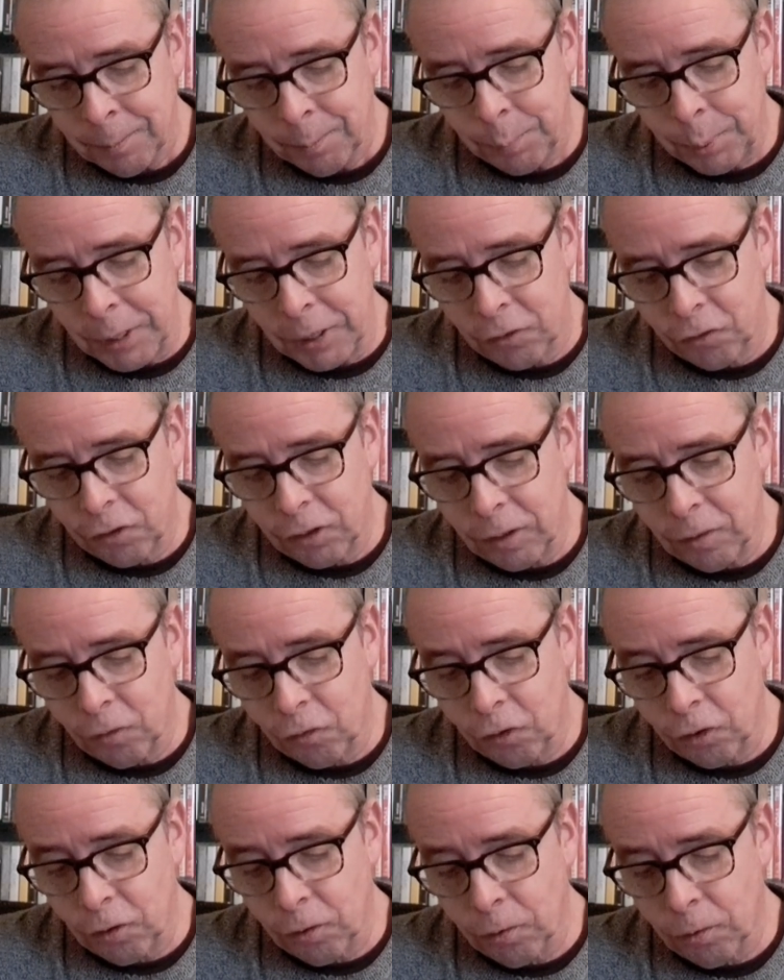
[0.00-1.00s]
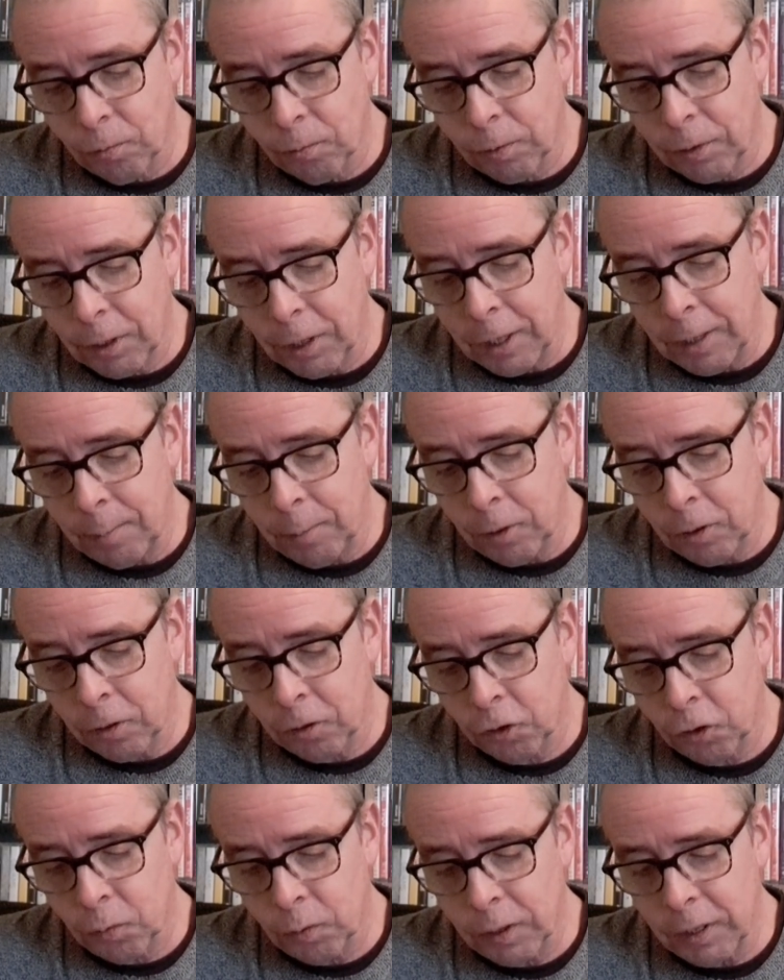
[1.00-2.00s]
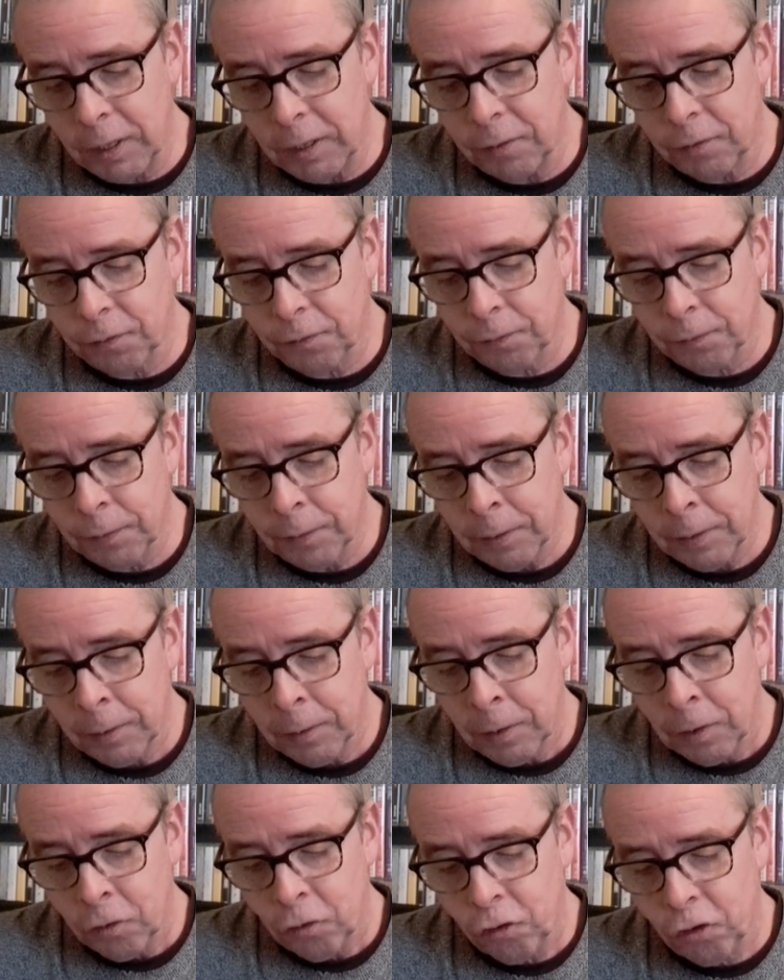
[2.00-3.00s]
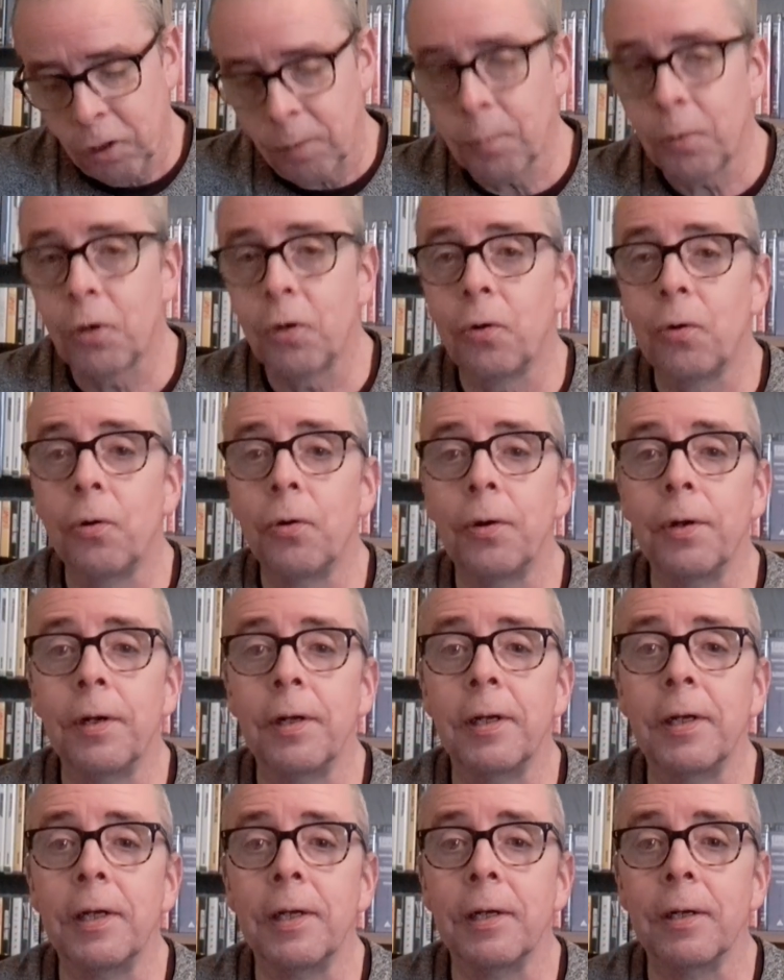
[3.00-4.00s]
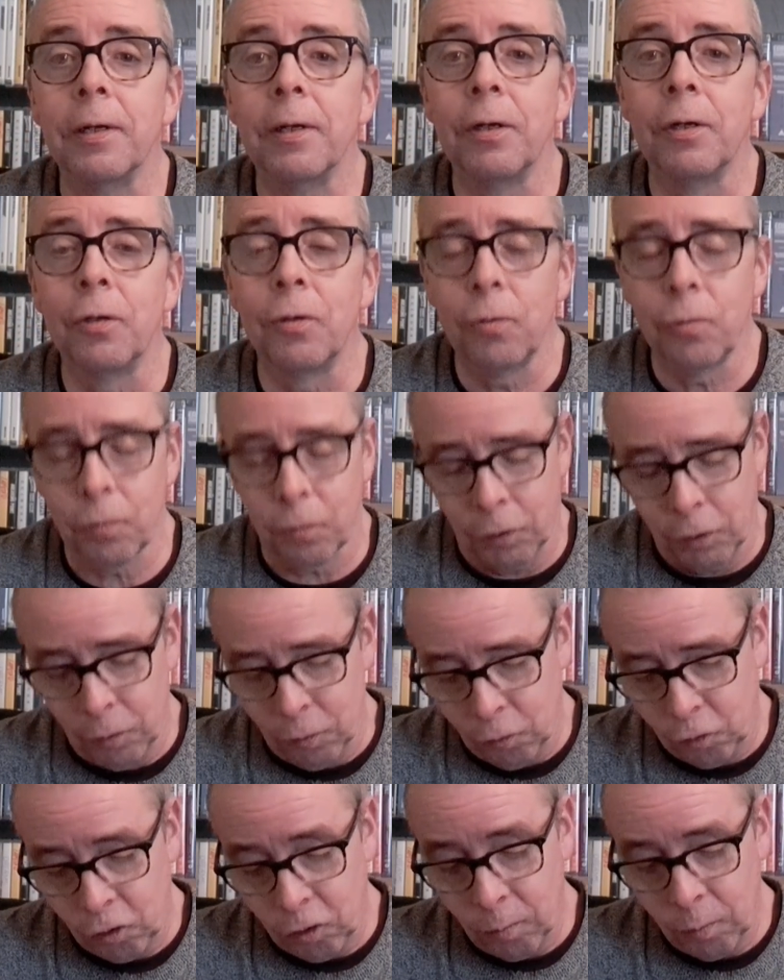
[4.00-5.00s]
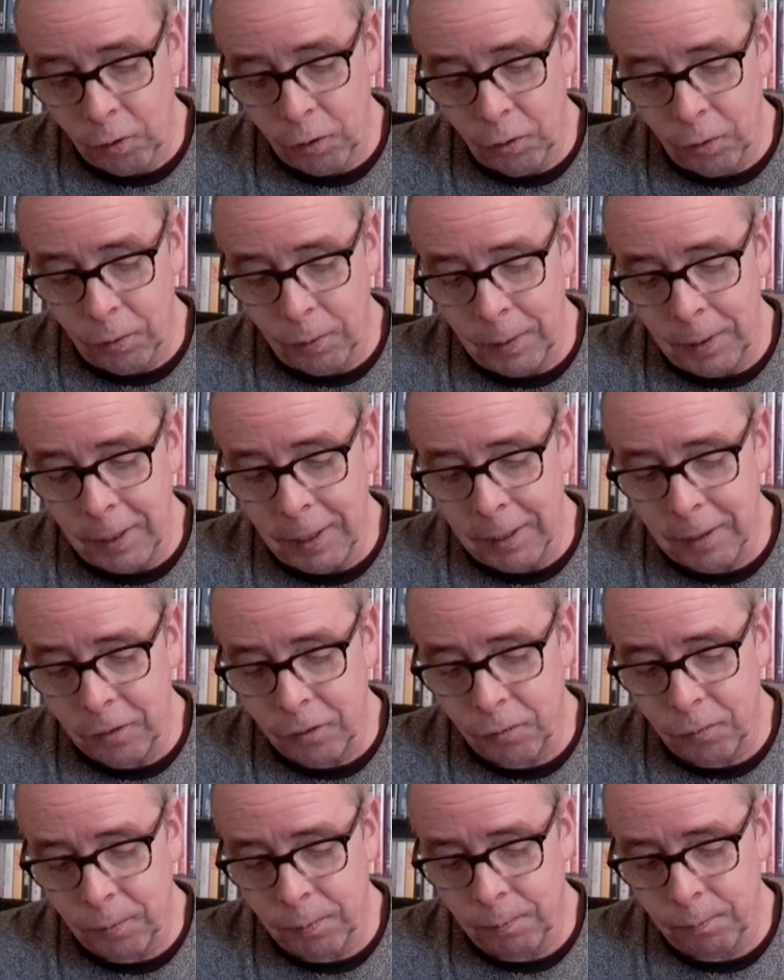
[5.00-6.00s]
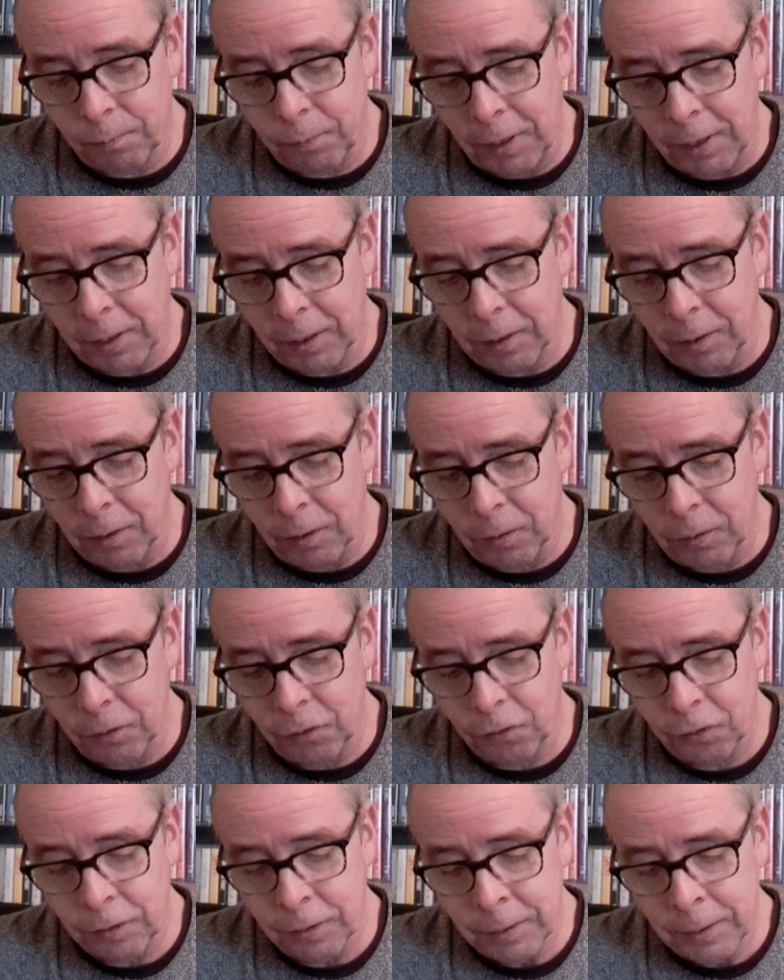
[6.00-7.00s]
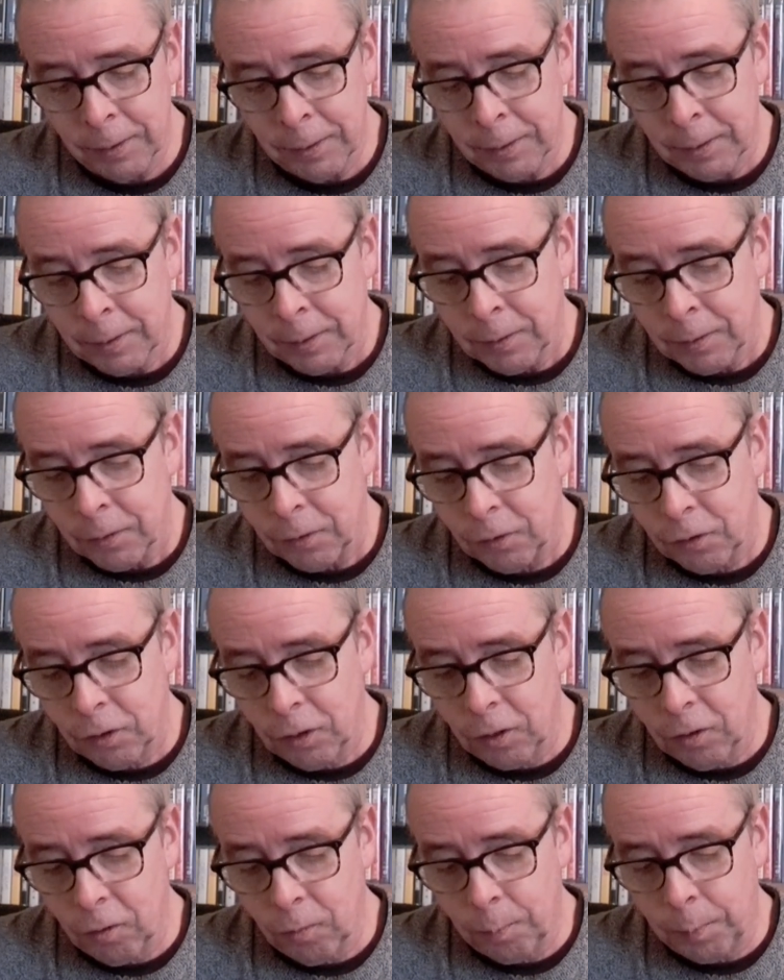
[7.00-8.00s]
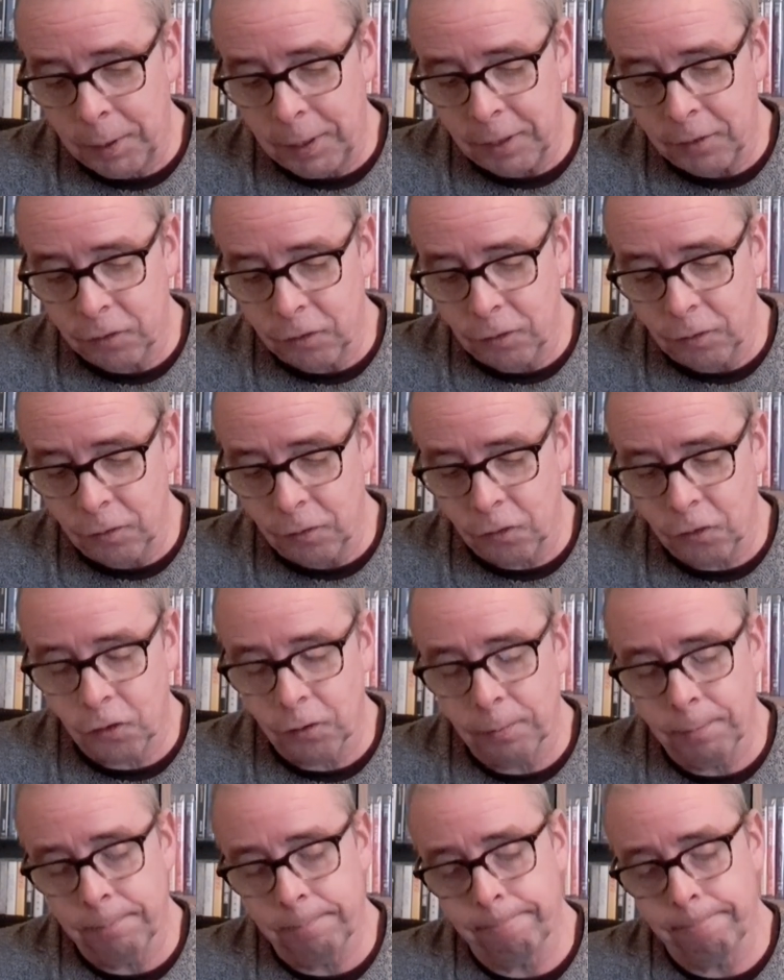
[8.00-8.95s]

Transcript: Peter O'Toole, Omar Sharif, Tom Courtney, a young Tom Courtney, hard to recognise. Donald Pleasance.